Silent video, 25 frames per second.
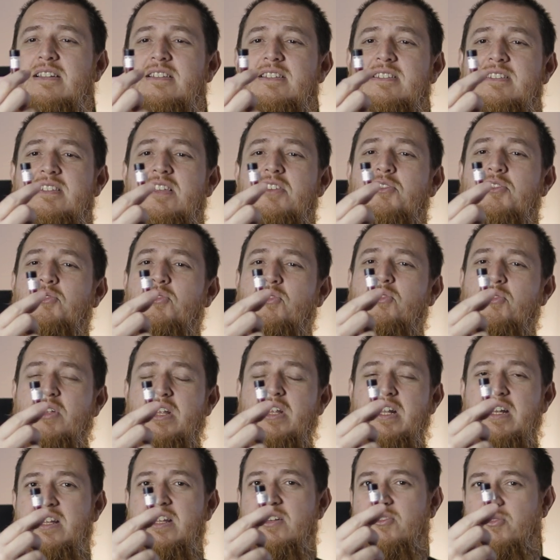this is
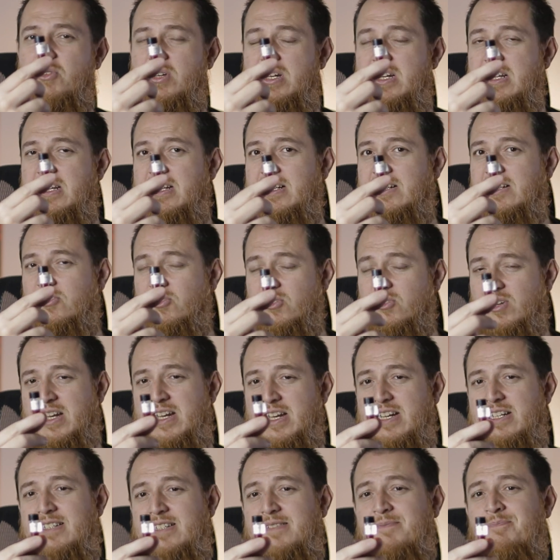really
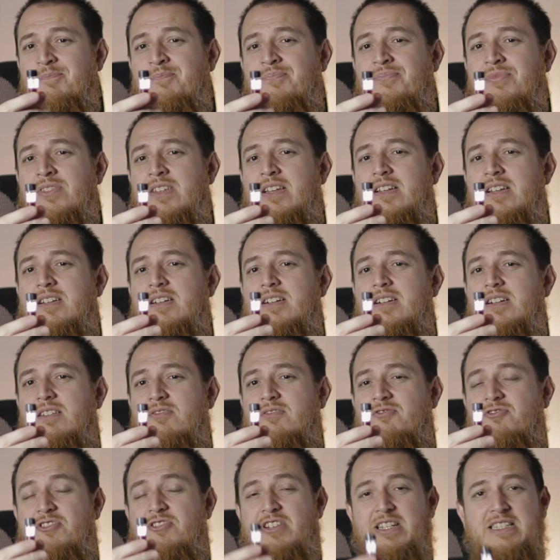great
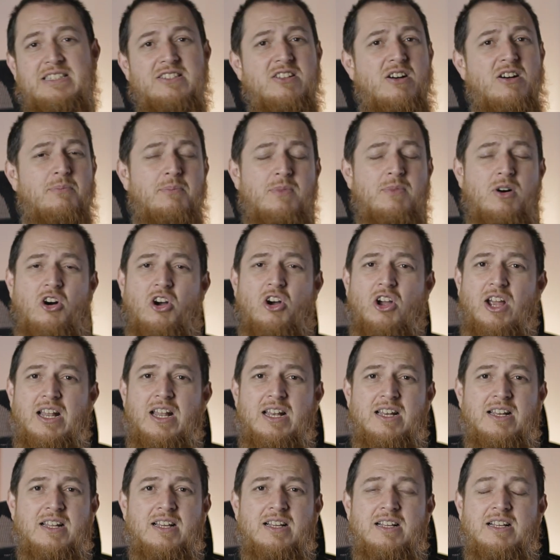Vietnam oil.